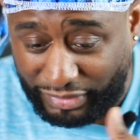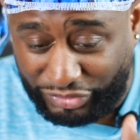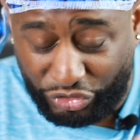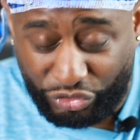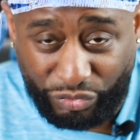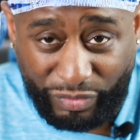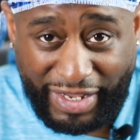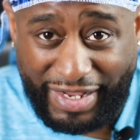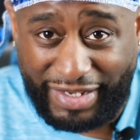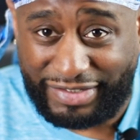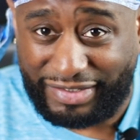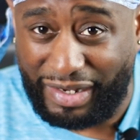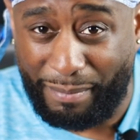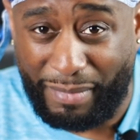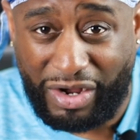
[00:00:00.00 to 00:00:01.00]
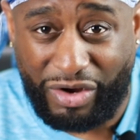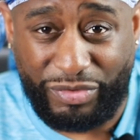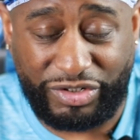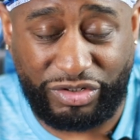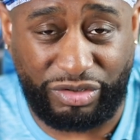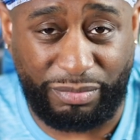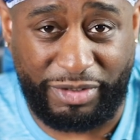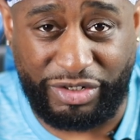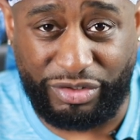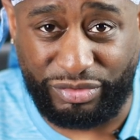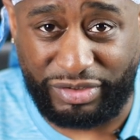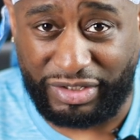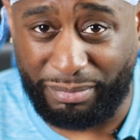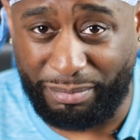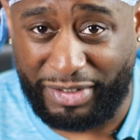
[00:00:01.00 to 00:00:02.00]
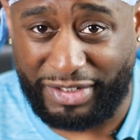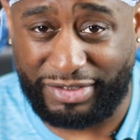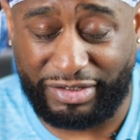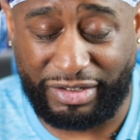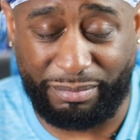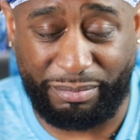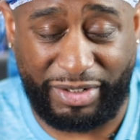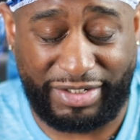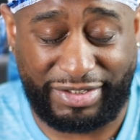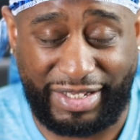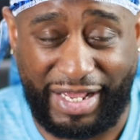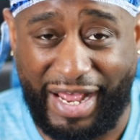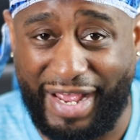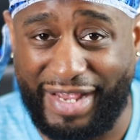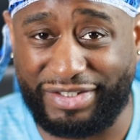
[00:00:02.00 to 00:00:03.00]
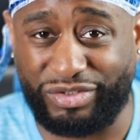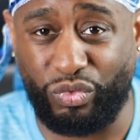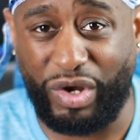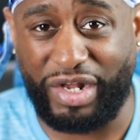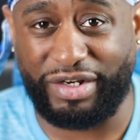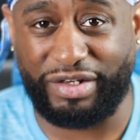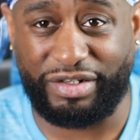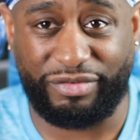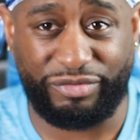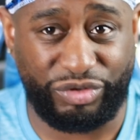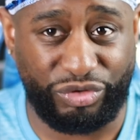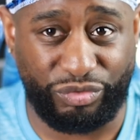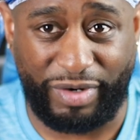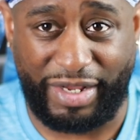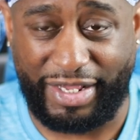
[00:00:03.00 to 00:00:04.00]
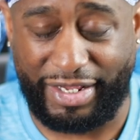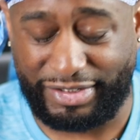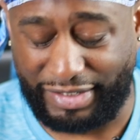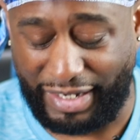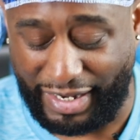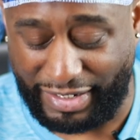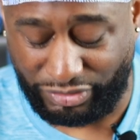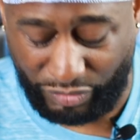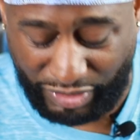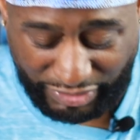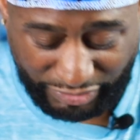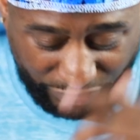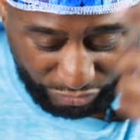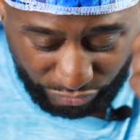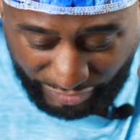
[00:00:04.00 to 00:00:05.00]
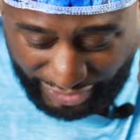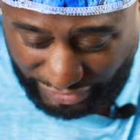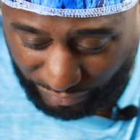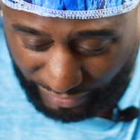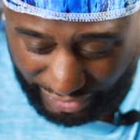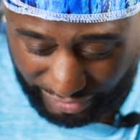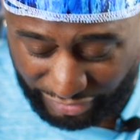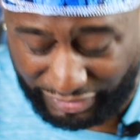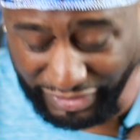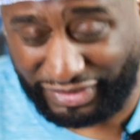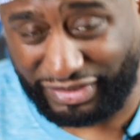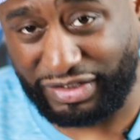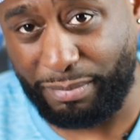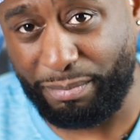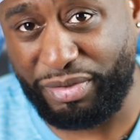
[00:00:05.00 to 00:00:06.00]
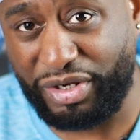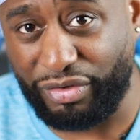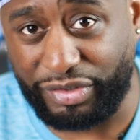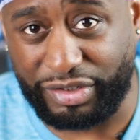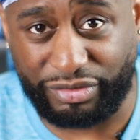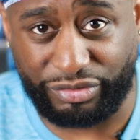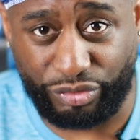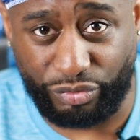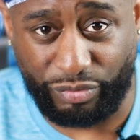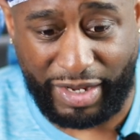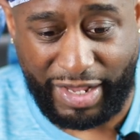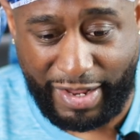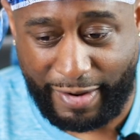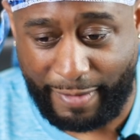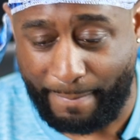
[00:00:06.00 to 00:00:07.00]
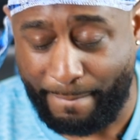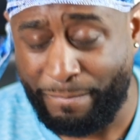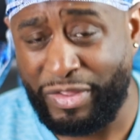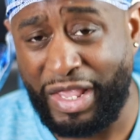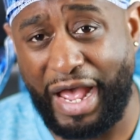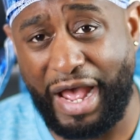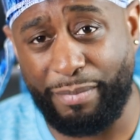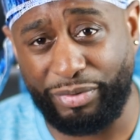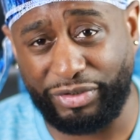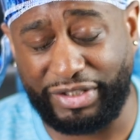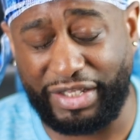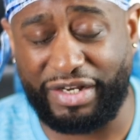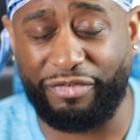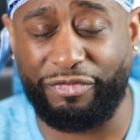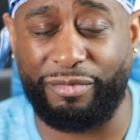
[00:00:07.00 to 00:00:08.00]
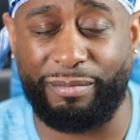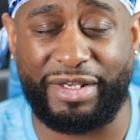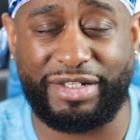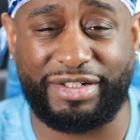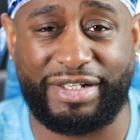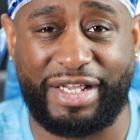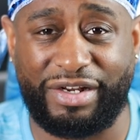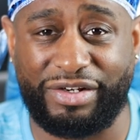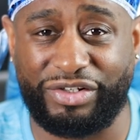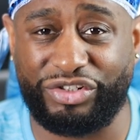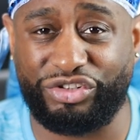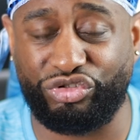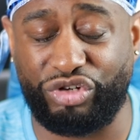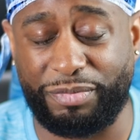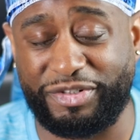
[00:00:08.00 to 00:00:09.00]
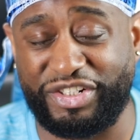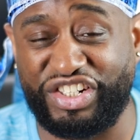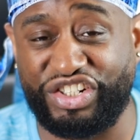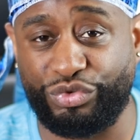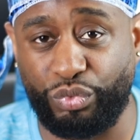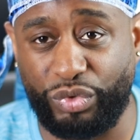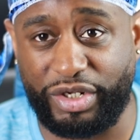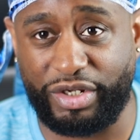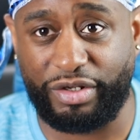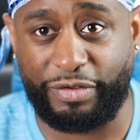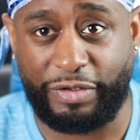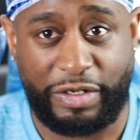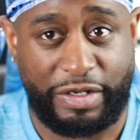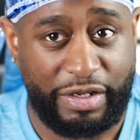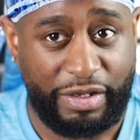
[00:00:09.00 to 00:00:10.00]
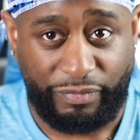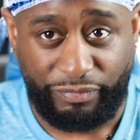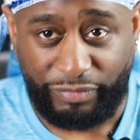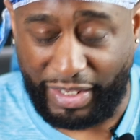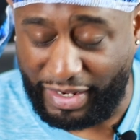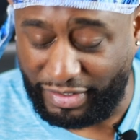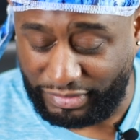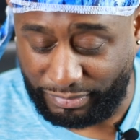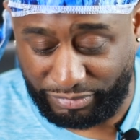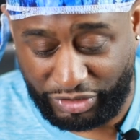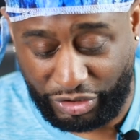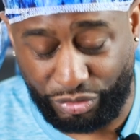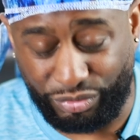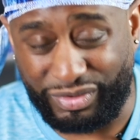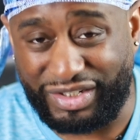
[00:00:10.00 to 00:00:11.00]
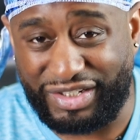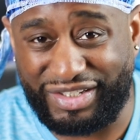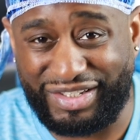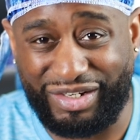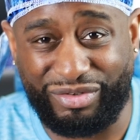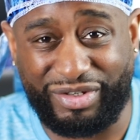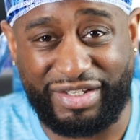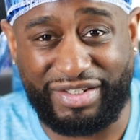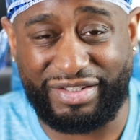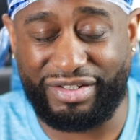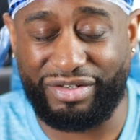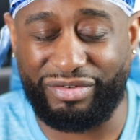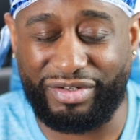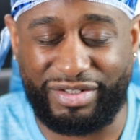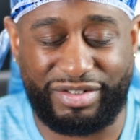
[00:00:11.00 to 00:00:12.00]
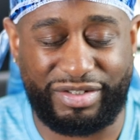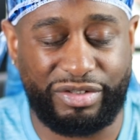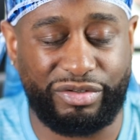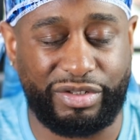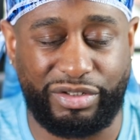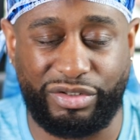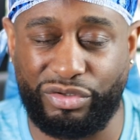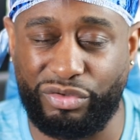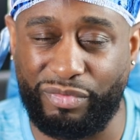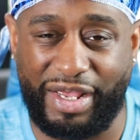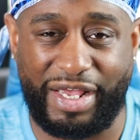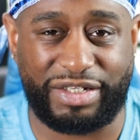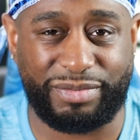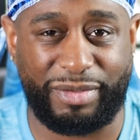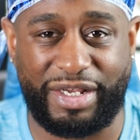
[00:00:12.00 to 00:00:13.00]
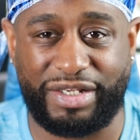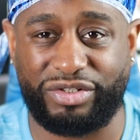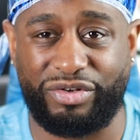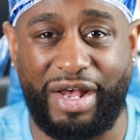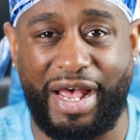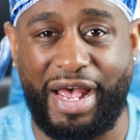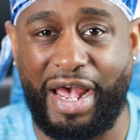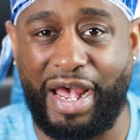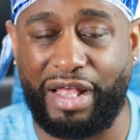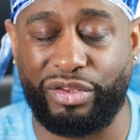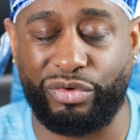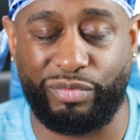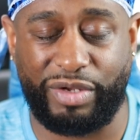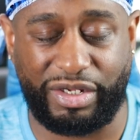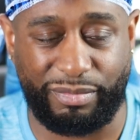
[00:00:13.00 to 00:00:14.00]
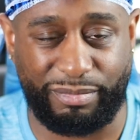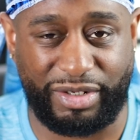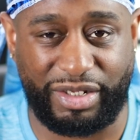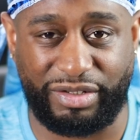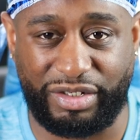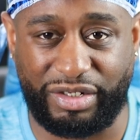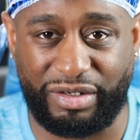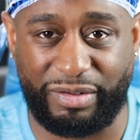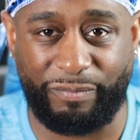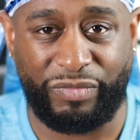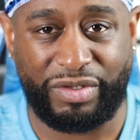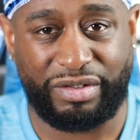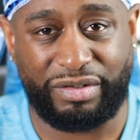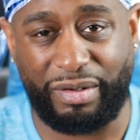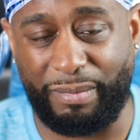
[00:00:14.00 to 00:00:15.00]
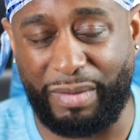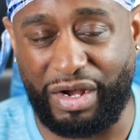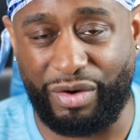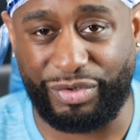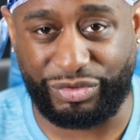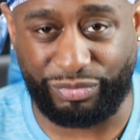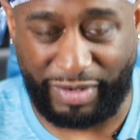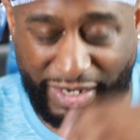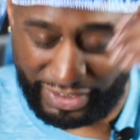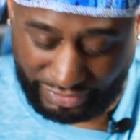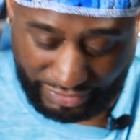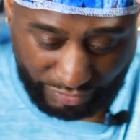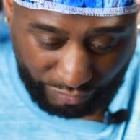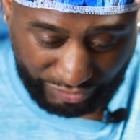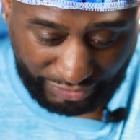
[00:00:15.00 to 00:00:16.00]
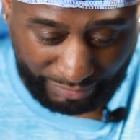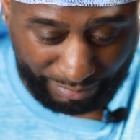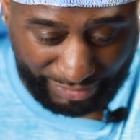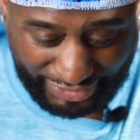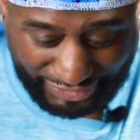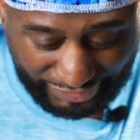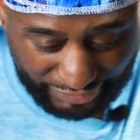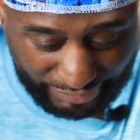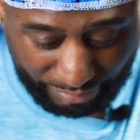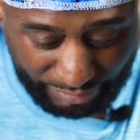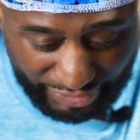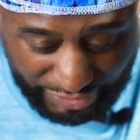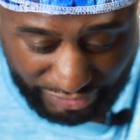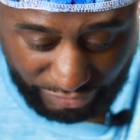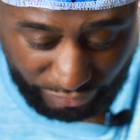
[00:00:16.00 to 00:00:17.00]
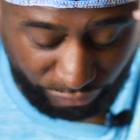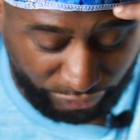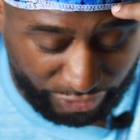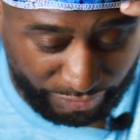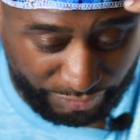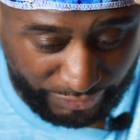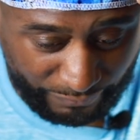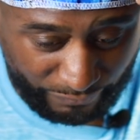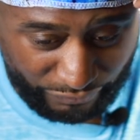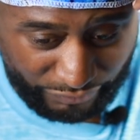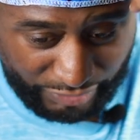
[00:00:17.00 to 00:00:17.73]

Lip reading: Durags, I'm always gonna be using the best of the best, the highest quality of Durags. Highest quality Durags right here. This is Imperial Durag. I'll put that information down in the description as well. They have some dope, silky Durags, man, so I highly recommend them. I'm always ragged up with the best of the best, you feel me?